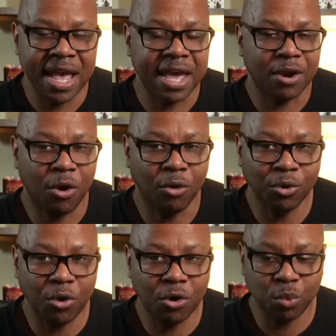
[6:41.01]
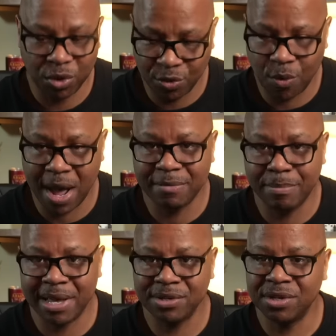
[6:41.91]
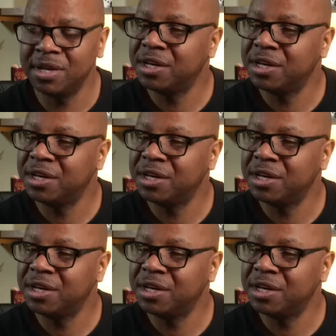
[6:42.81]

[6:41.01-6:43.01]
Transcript: and hold on with the wide base